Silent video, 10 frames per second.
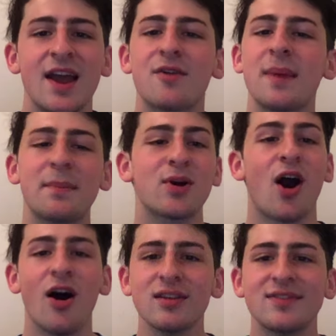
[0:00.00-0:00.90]
Remember
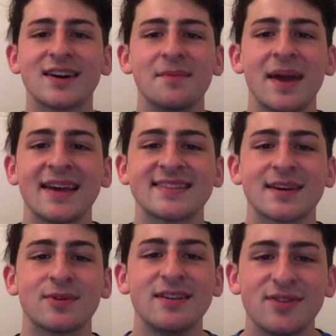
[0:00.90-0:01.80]
all of the commands
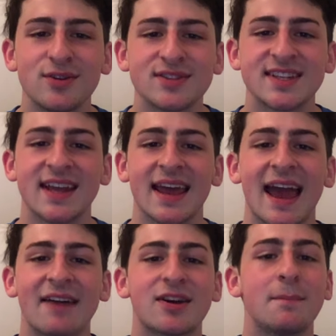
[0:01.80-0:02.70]
that we've used today
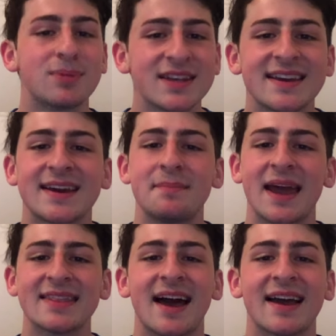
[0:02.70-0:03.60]
have complete
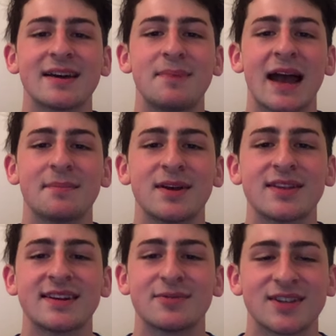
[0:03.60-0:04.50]
command line
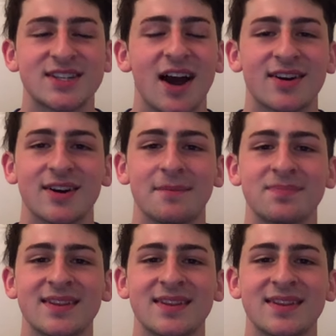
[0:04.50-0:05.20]
compatibility with Docker.